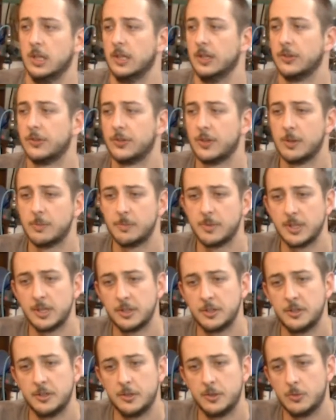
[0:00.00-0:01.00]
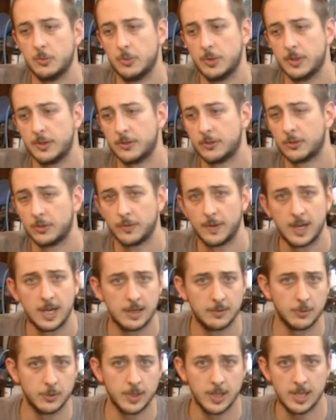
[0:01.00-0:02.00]
something to do with
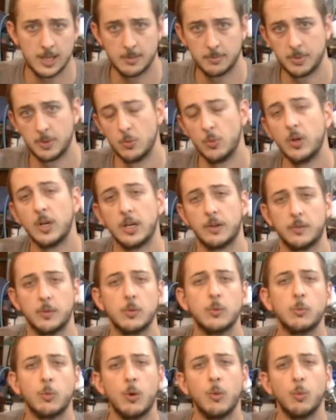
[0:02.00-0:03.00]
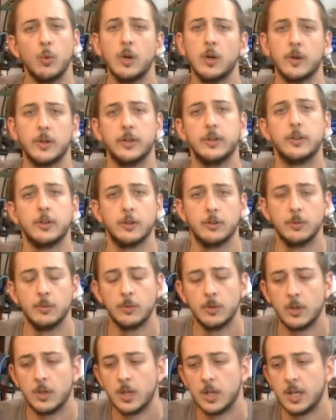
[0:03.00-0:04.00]
survival camping, whatever, what we're into.
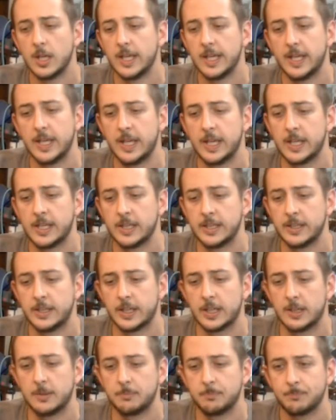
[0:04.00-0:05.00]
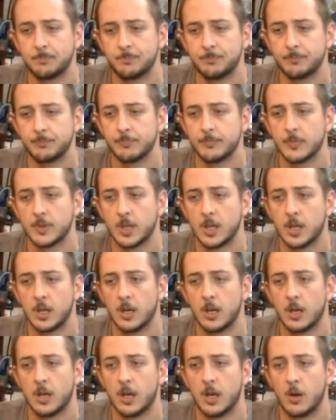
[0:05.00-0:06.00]
And
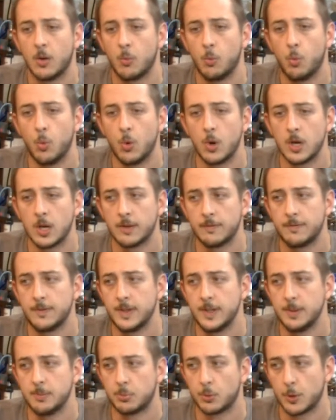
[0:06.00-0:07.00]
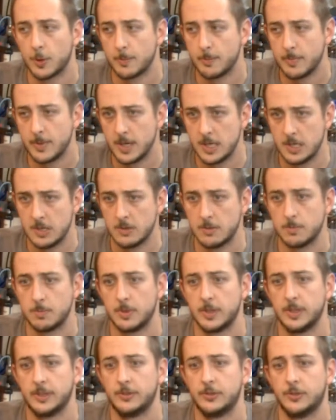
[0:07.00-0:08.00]
one of the premier
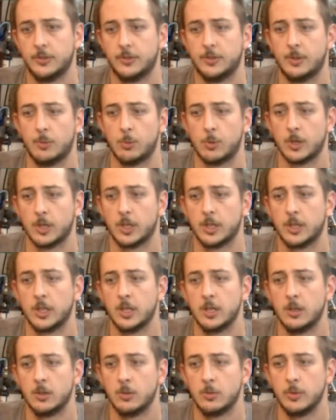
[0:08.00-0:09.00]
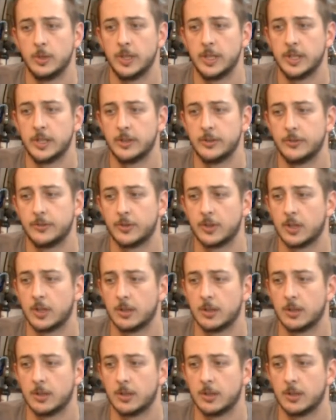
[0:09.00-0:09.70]
places that we're going to go is